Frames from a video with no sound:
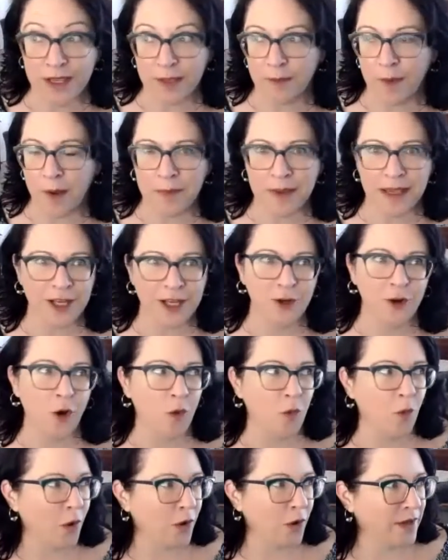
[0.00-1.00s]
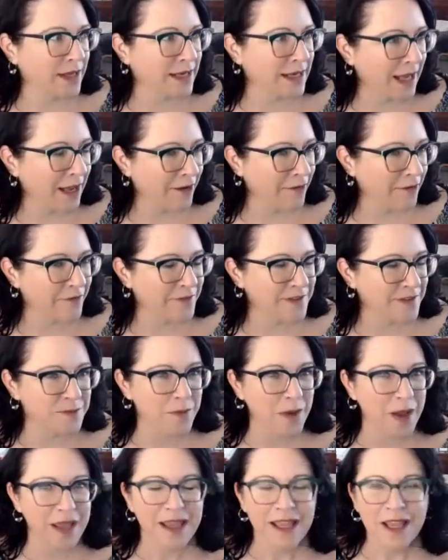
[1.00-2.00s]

Am I being not woke enough? Is my